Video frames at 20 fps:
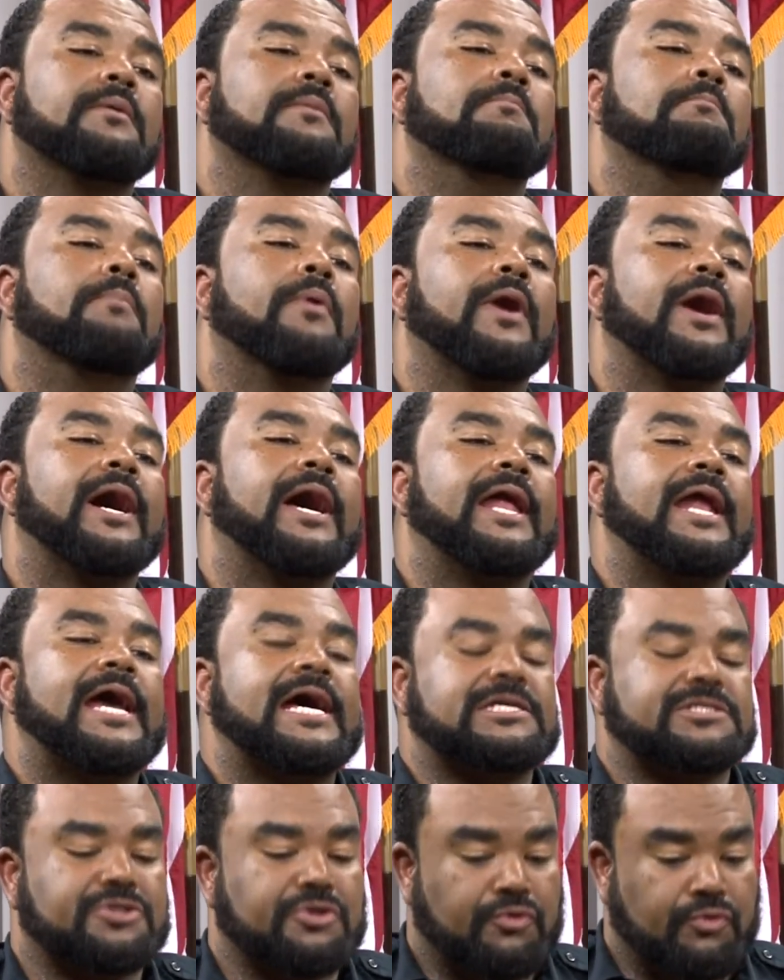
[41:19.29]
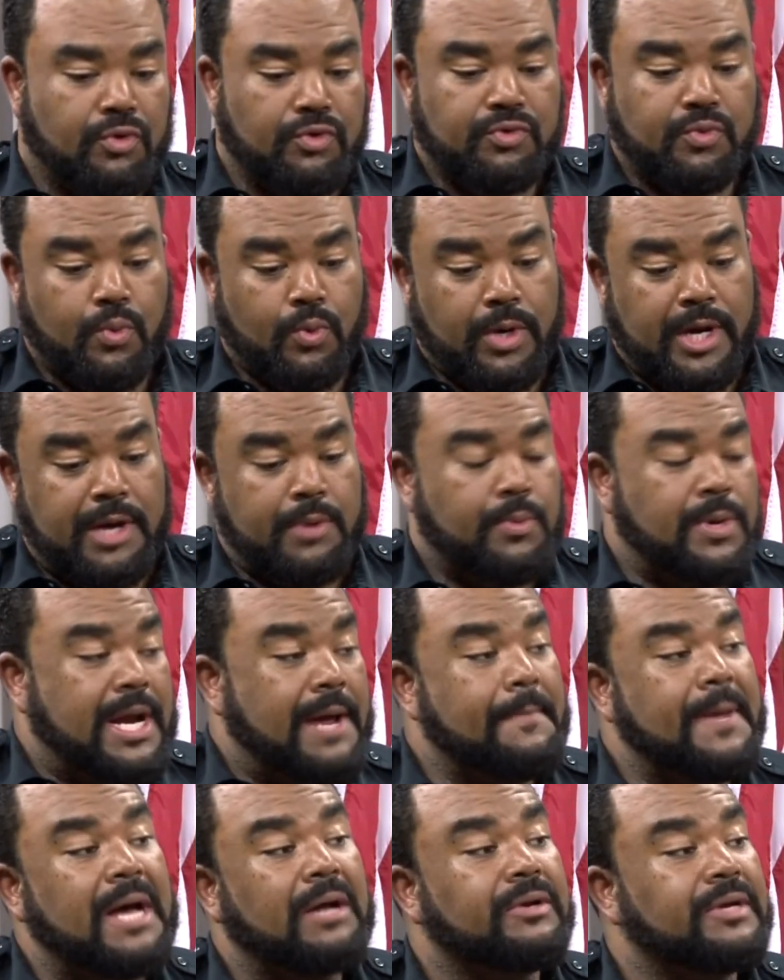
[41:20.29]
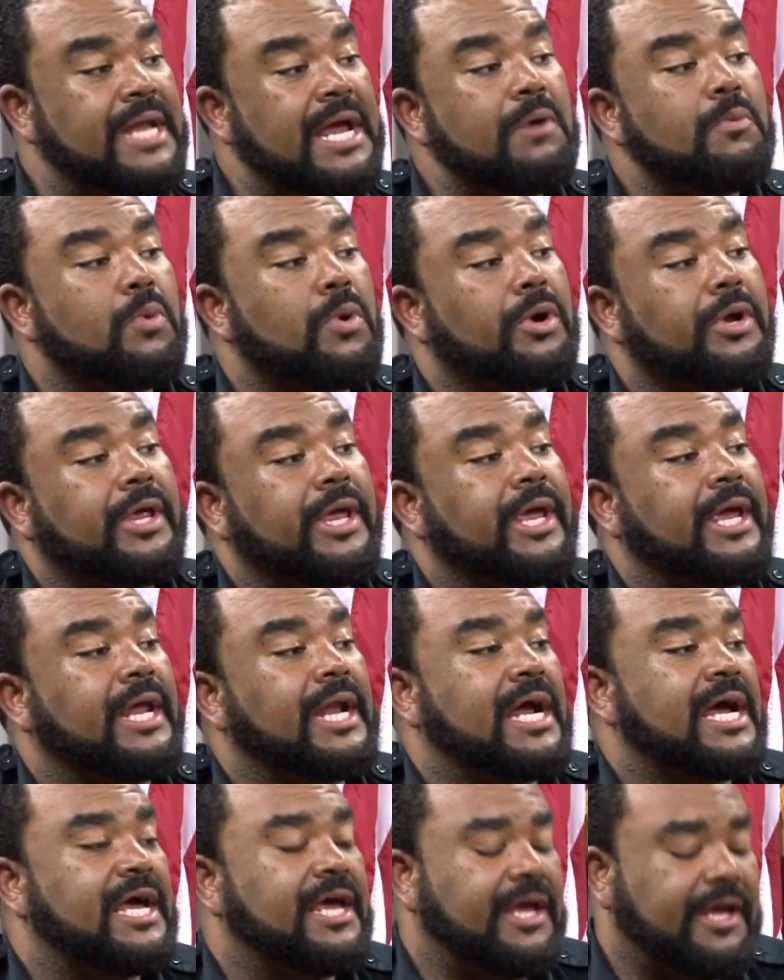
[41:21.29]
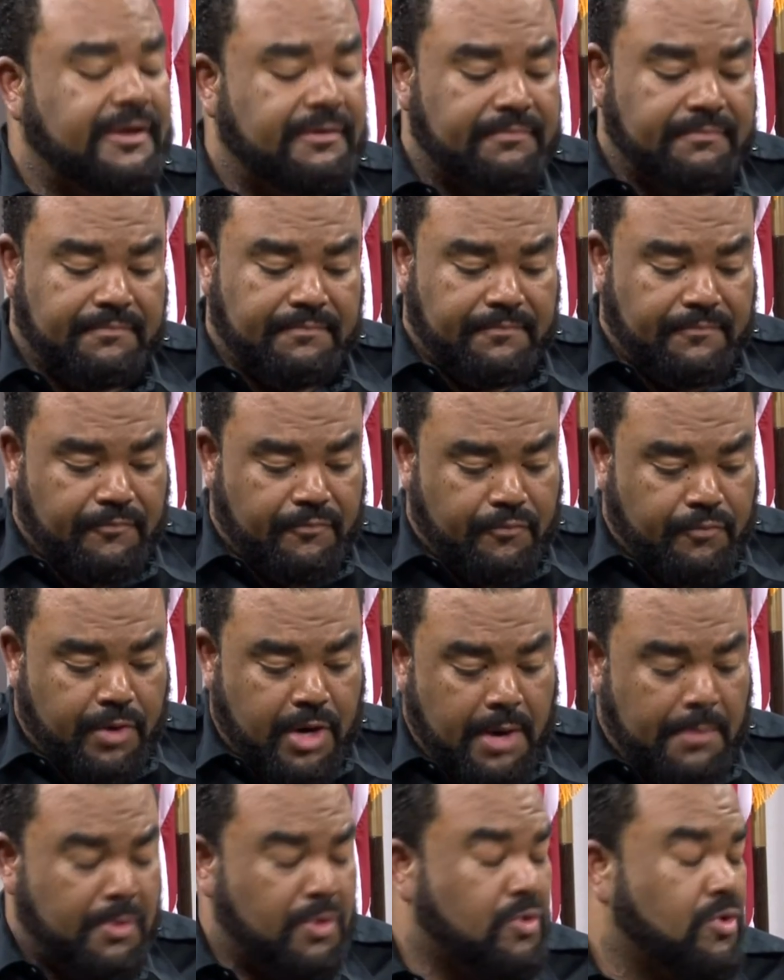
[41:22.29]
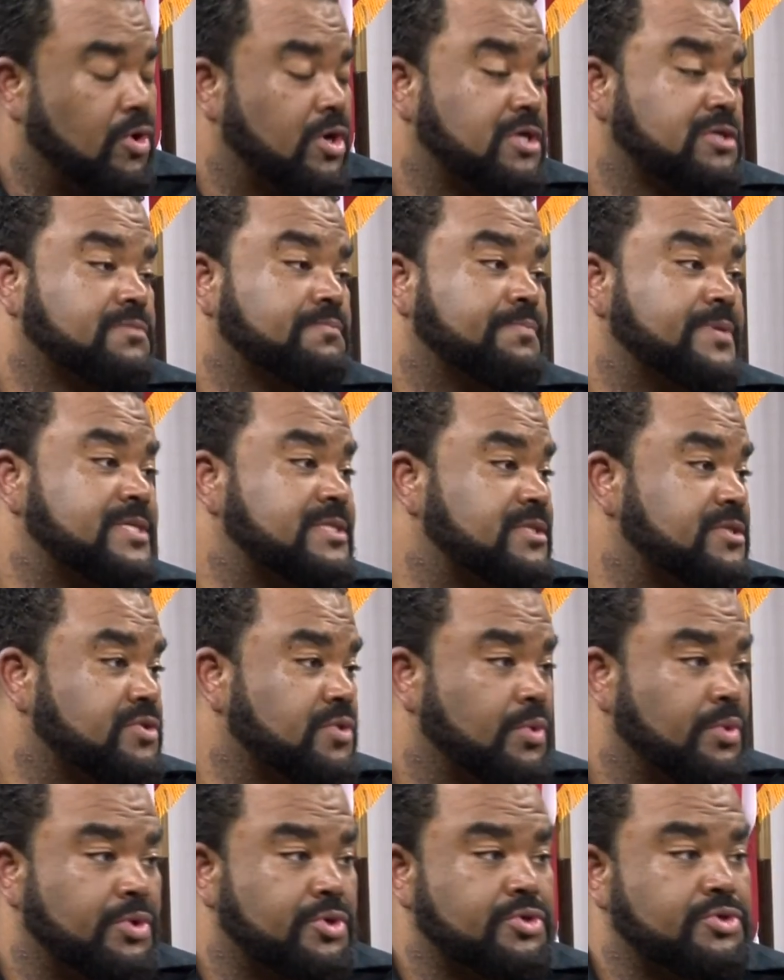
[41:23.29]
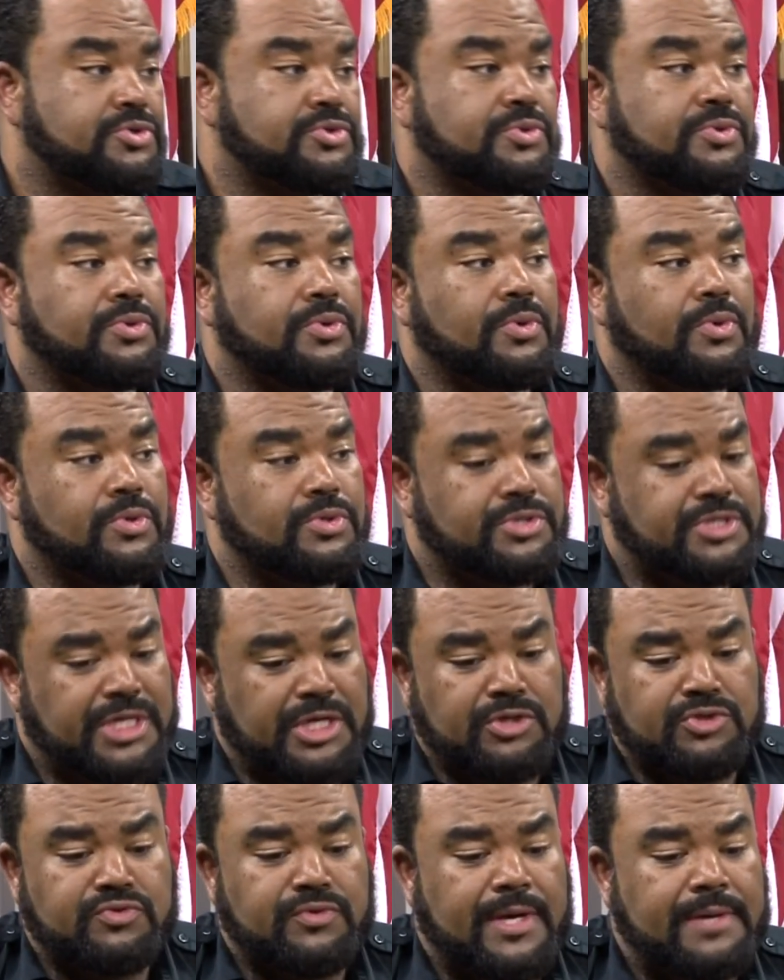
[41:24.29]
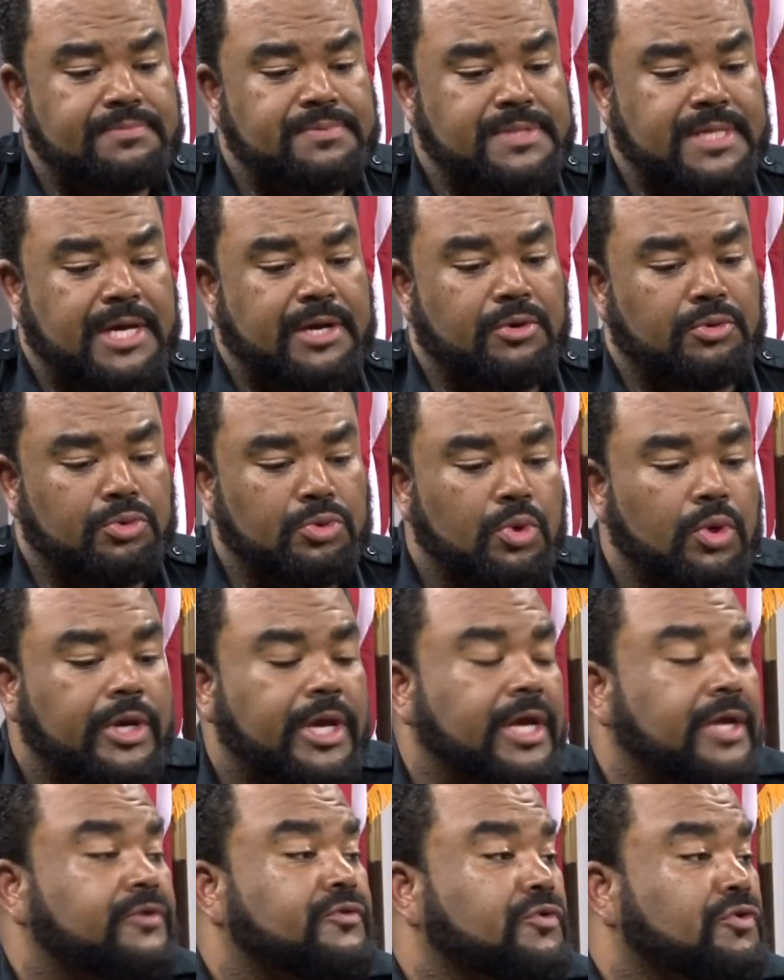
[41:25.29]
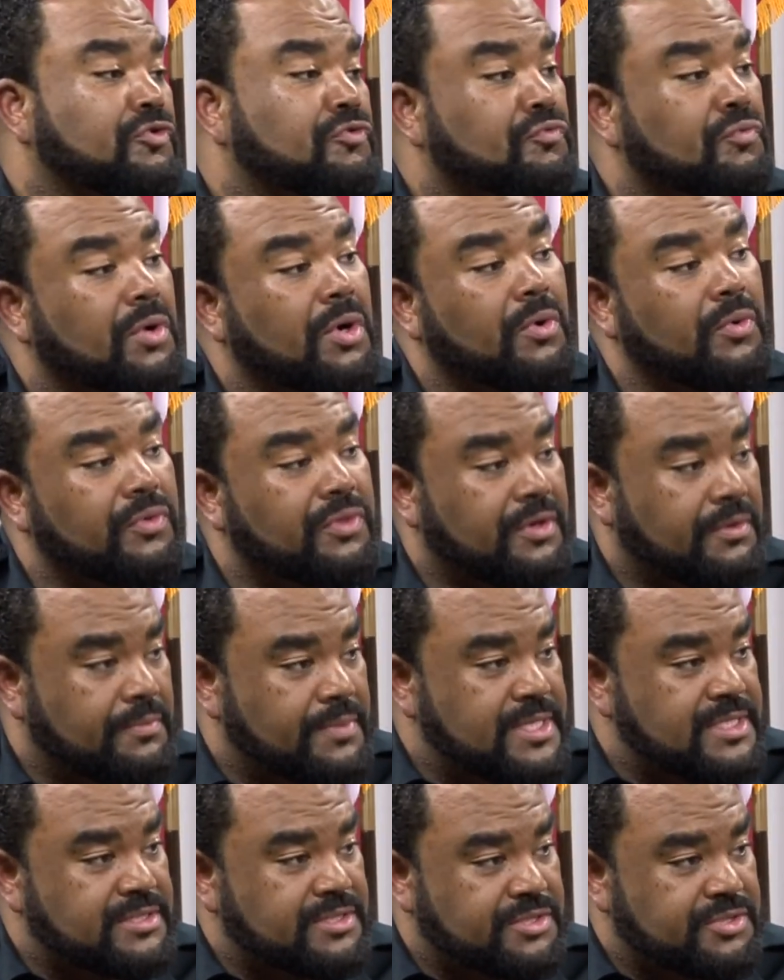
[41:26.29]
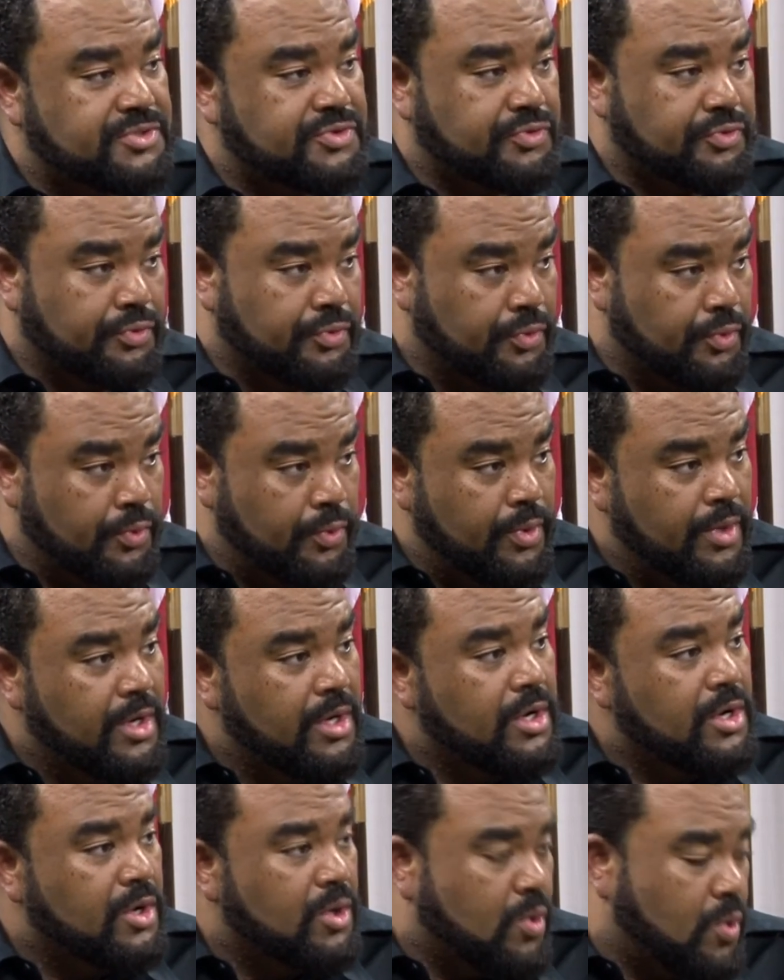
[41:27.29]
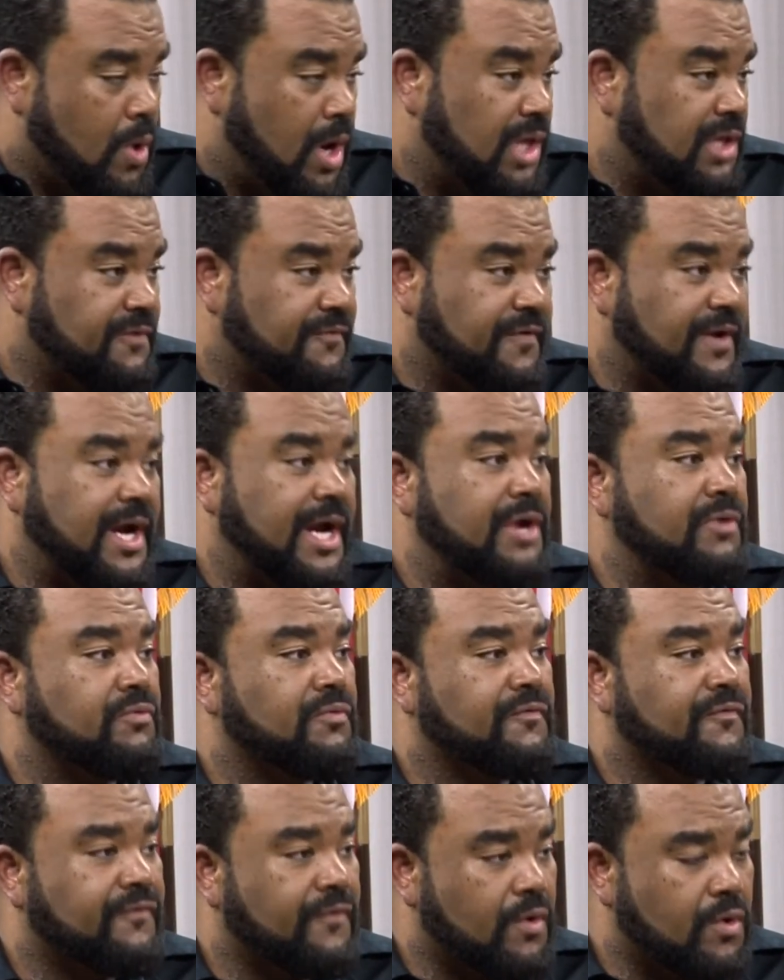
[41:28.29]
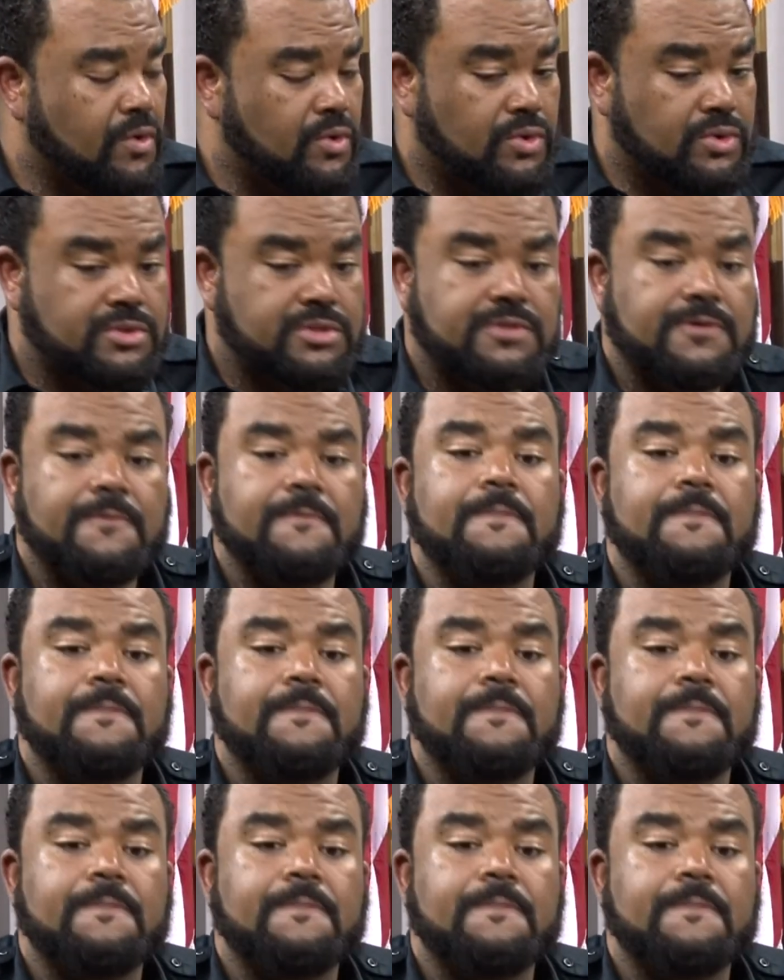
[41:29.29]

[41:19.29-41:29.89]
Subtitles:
But as the growth coordinator, when I'm out networking and I come across business owners or sales reps that are looking to grow their business through qualified referrals,